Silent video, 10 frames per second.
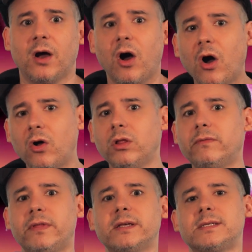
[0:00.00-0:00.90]
All
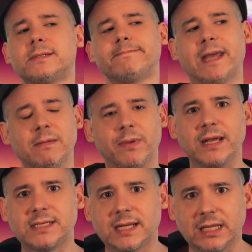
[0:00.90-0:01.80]
of this can
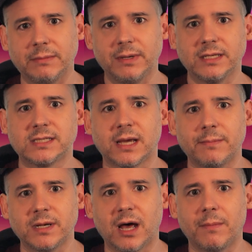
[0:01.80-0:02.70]
basically be
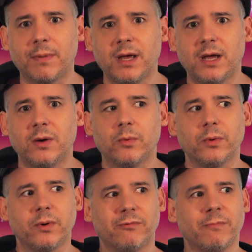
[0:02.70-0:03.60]
summed up.
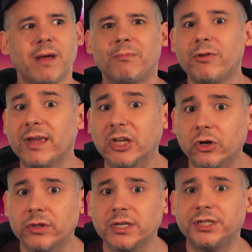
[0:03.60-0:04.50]
Remember that
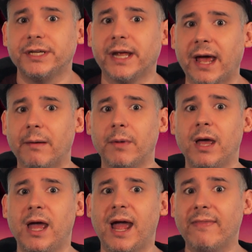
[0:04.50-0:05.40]
you're the GM
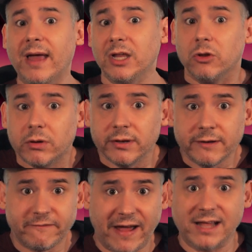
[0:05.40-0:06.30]
and that you can
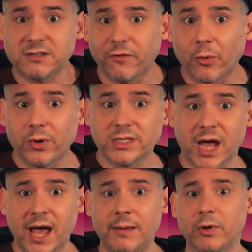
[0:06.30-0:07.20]
fast forward
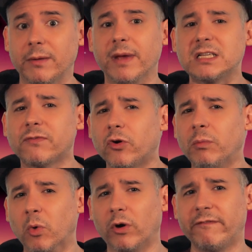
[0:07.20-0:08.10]
time when it makes for a
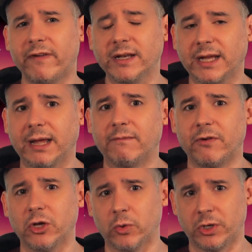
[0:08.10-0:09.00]
more fun game for
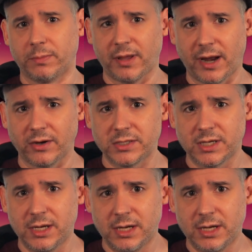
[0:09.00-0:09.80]
you and your players.